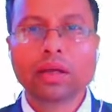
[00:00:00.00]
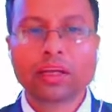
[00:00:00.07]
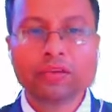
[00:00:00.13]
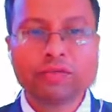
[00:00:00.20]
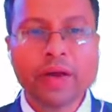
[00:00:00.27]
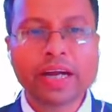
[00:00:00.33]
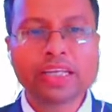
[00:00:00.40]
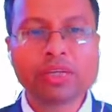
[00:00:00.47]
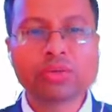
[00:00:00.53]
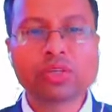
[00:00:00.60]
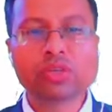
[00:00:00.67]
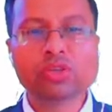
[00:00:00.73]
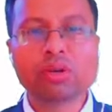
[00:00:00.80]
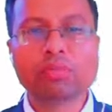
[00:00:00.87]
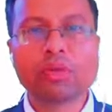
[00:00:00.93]
Effective
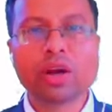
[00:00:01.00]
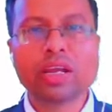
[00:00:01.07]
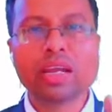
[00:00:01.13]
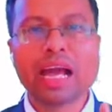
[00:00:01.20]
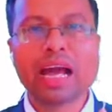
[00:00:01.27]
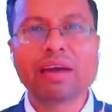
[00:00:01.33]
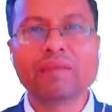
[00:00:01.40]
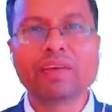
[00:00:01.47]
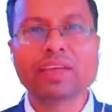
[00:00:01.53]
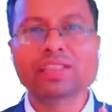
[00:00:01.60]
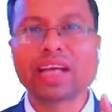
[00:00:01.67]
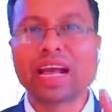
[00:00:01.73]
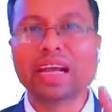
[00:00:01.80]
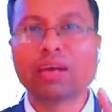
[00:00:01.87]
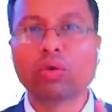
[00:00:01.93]
use of body language
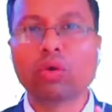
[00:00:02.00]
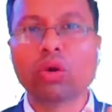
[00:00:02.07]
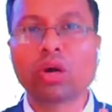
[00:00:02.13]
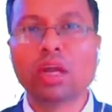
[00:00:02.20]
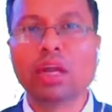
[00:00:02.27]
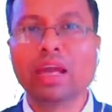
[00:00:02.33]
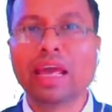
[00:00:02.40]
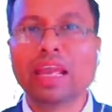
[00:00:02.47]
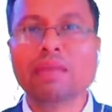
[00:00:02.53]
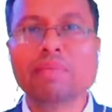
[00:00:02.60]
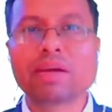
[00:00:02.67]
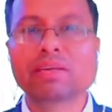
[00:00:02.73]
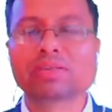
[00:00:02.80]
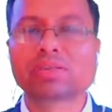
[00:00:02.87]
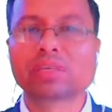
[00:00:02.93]
and vocal
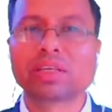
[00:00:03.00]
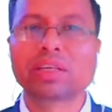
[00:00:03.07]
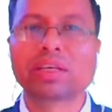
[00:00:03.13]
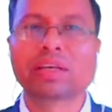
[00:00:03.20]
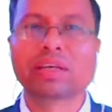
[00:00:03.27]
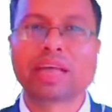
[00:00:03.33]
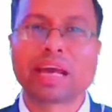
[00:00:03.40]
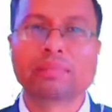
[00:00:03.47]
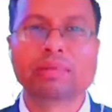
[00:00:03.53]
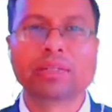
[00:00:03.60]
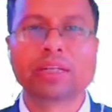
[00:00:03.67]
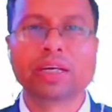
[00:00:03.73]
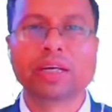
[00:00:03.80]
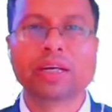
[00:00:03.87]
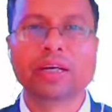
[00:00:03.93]
elements can be
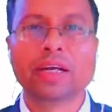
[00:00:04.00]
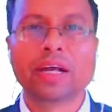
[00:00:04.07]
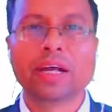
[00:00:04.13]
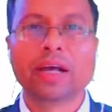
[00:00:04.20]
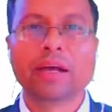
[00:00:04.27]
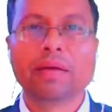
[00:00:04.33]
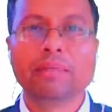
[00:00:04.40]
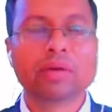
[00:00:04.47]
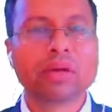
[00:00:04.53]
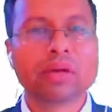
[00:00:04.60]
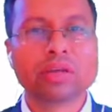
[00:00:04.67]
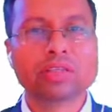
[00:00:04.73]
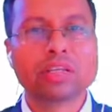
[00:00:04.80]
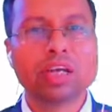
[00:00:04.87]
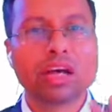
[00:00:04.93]
there,
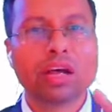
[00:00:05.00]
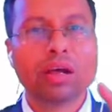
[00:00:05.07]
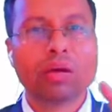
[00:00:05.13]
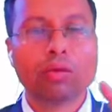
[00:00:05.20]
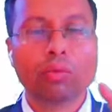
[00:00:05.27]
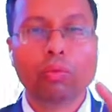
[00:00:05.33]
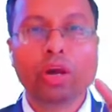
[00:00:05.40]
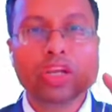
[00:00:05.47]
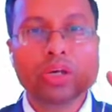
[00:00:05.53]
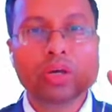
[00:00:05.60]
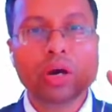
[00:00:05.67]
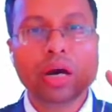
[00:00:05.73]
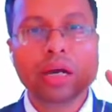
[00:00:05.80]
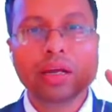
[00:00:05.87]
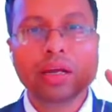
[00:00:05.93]
because when
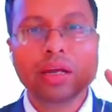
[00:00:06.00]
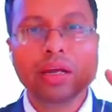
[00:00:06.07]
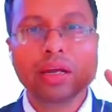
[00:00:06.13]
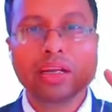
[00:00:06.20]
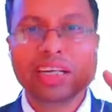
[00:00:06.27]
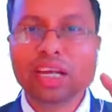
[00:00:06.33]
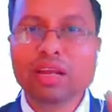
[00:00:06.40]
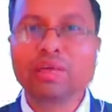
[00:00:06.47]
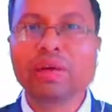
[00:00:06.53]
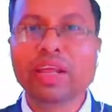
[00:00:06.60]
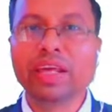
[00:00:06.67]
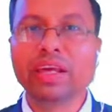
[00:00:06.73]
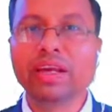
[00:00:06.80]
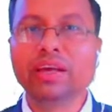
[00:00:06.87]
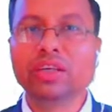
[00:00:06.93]
you are
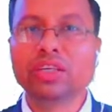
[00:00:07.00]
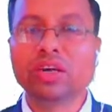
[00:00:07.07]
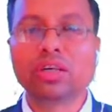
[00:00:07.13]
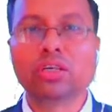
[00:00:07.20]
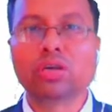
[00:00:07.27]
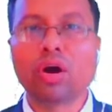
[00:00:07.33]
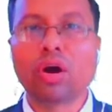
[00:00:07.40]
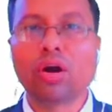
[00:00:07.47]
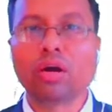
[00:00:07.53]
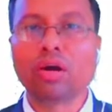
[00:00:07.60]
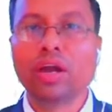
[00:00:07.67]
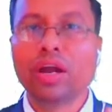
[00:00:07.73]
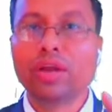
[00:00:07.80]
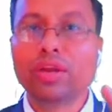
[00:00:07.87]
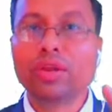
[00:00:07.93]
delivering your talk,
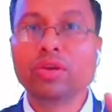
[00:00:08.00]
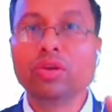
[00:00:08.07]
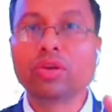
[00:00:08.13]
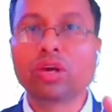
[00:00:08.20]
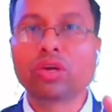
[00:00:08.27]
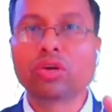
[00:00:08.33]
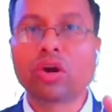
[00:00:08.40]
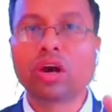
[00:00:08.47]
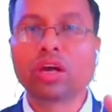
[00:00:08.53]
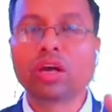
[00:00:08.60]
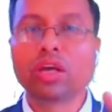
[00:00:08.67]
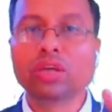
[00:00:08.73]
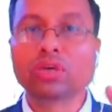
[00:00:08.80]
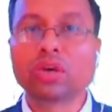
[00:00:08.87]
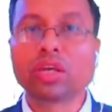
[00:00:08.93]
during your talk
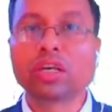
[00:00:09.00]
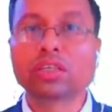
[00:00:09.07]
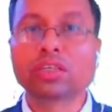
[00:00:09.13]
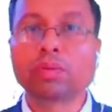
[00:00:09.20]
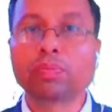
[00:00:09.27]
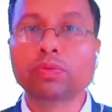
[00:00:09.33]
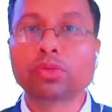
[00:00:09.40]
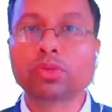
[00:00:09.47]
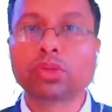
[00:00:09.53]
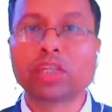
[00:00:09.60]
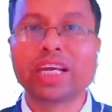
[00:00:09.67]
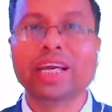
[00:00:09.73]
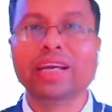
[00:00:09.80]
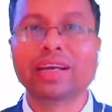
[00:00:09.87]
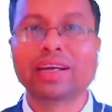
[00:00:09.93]
you are not supposed to
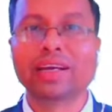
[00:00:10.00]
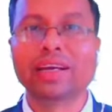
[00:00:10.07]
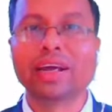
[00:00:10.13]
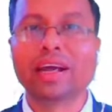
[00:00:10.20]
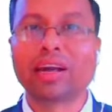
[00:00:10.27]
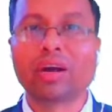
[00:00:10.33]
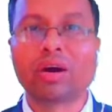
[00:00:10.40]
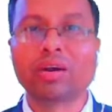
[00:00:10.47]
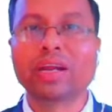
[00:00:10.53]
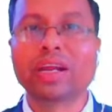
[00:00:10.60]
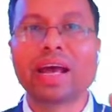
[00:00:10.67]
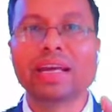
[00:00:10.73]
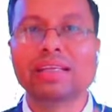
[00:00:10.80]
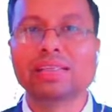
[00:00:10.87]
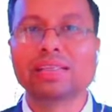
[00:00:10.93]
think and
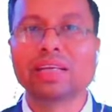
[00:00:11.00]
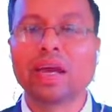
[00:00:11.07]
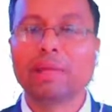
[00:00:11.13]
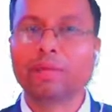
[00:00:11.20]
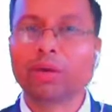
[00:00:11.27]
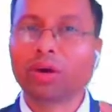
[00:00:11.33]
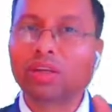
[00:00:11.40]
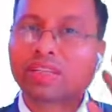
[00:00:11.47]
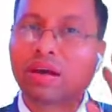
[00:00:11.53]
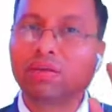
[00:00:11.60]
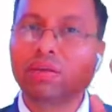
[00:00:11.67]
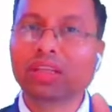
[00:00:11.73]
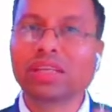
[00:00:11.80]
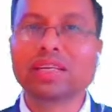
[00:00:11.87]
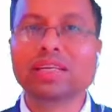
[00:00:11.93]
organize, because
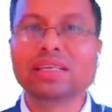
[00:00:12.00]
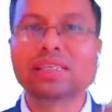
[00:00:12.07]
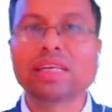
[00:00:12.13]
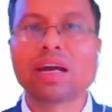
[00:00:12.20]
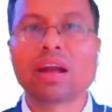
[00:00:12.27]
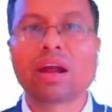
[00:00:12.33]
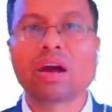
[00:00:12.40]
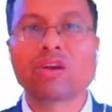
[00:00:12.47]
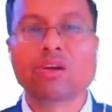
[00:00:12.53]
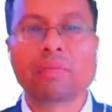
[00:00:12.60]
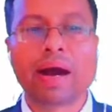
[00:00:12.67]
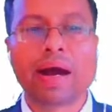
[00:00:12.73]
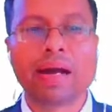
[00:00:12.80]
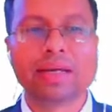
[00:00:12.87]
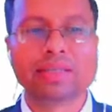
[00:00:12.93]
everything is there on your
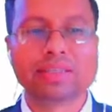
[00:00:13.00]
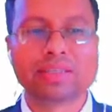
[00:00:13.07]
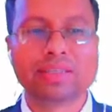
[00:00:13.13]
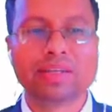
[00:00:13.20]
mind.